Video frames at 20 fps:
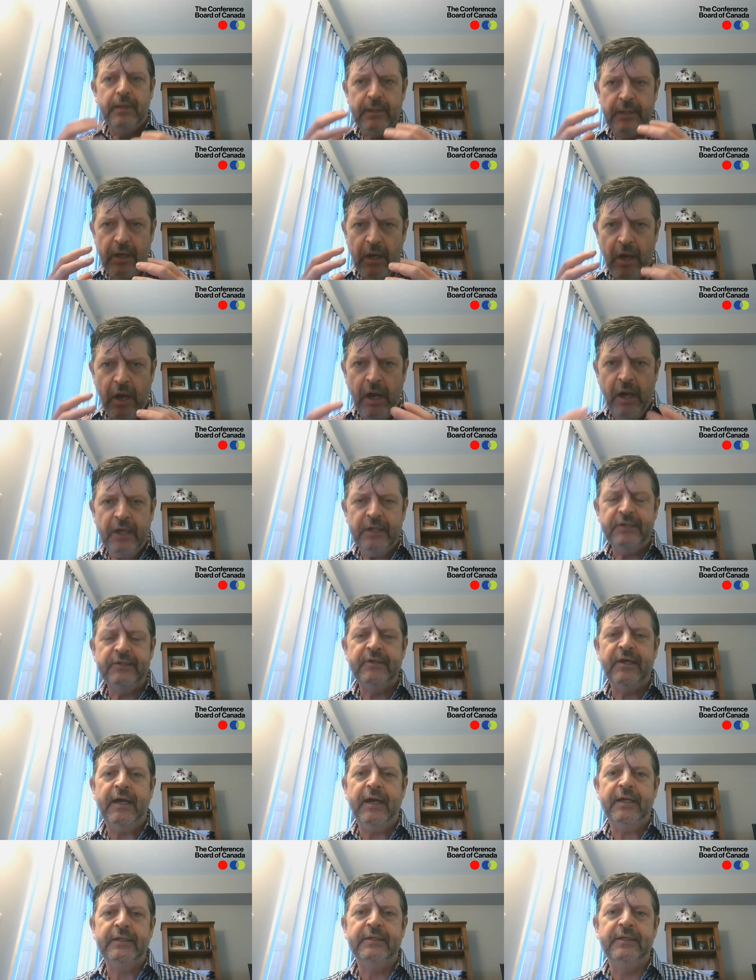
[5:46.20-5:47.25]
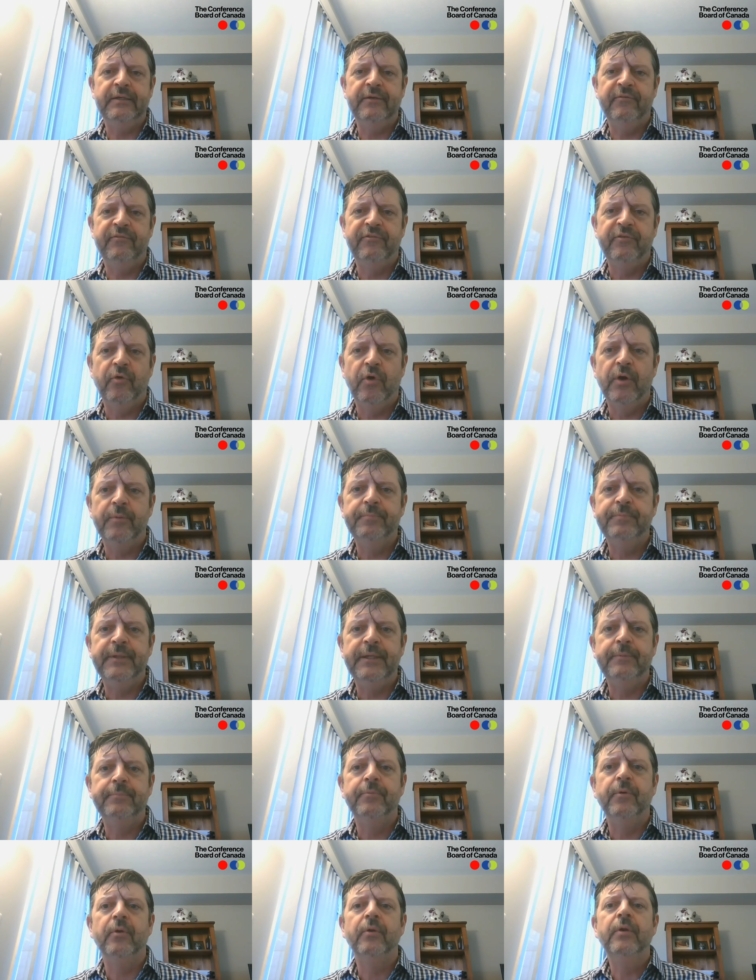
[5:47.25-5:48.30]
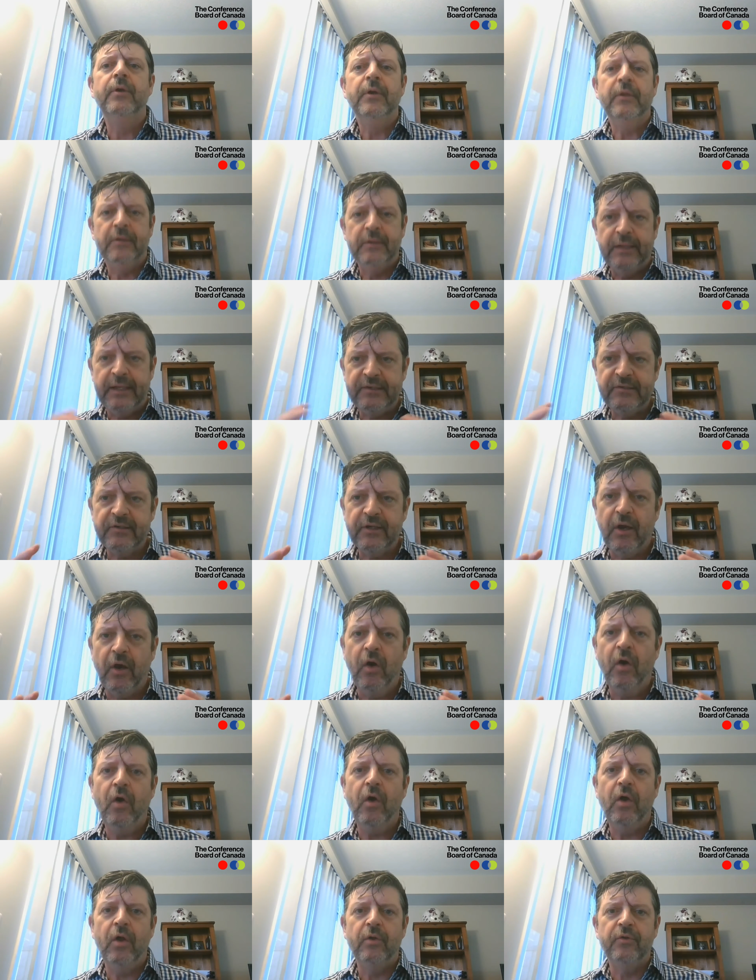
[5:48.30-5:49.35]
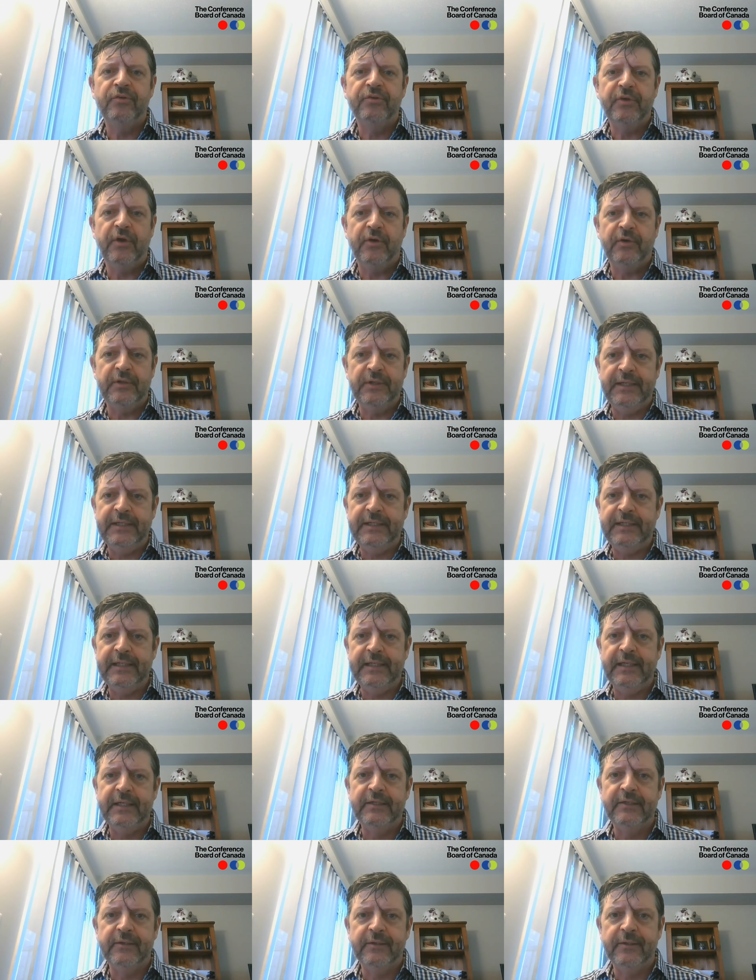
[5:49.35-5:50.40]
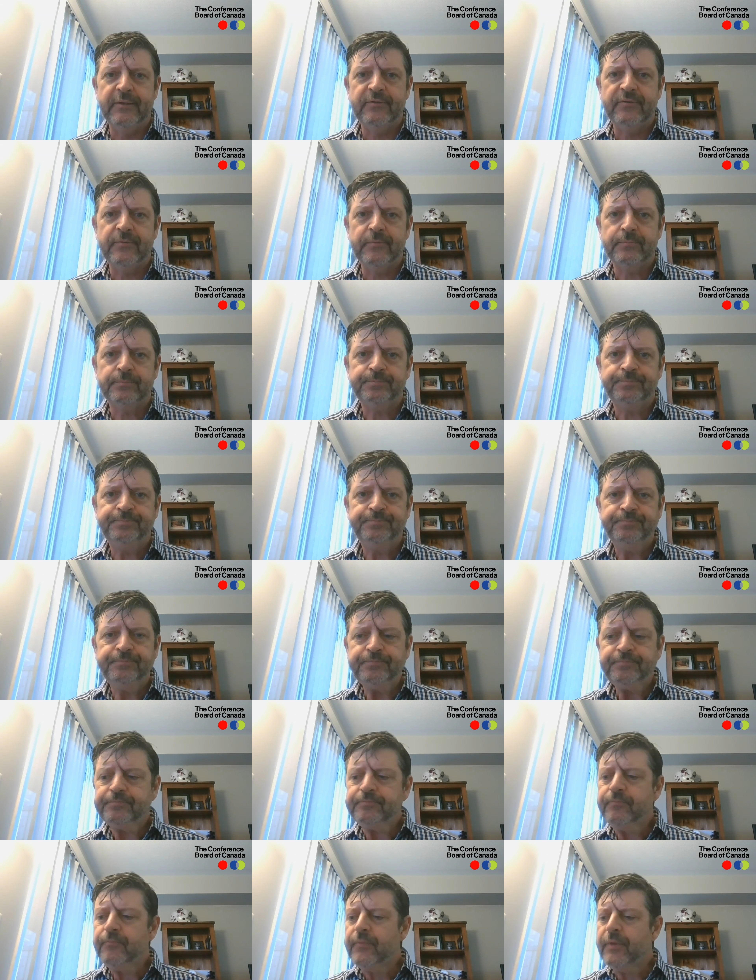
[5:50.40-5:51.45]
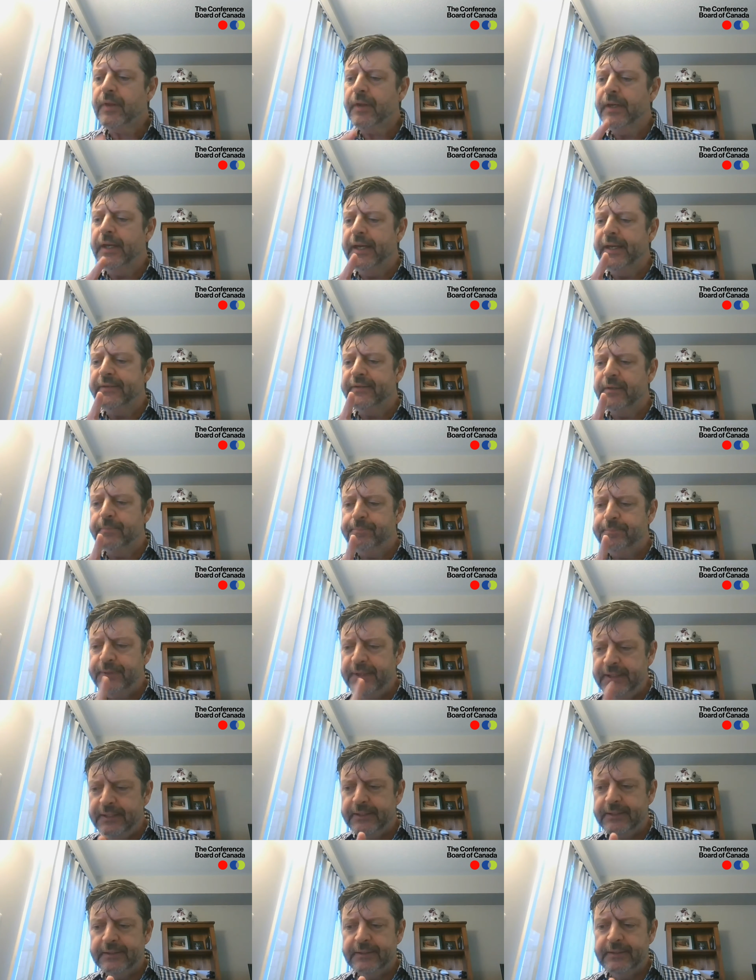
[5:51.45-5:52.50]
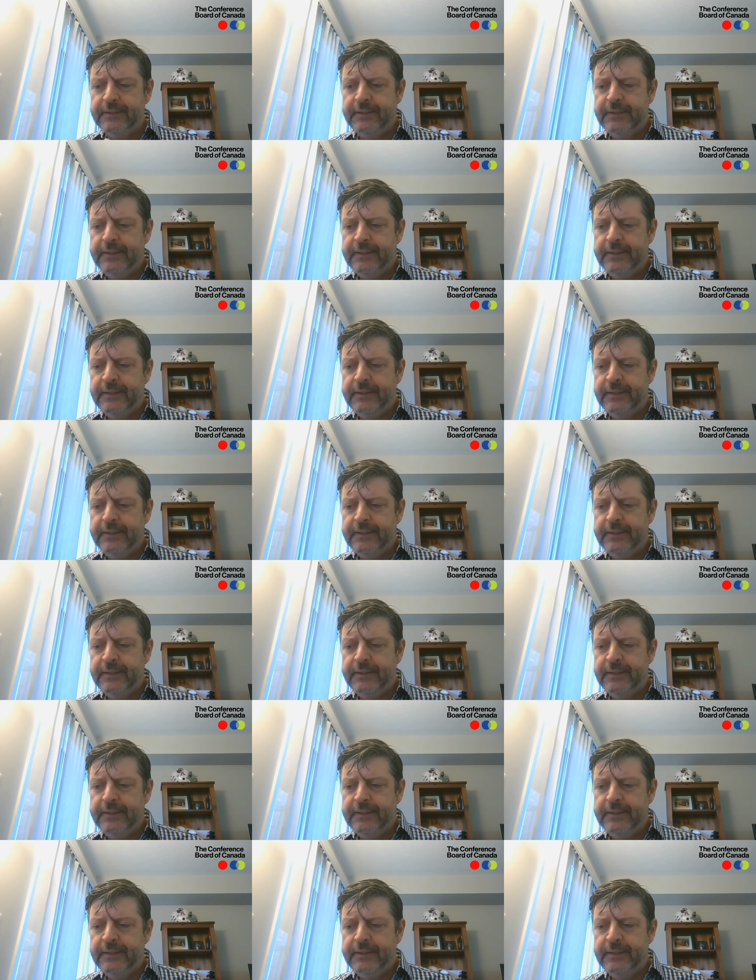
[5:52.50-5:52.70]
contact and inform people. Let's all start leaning into this. And the P,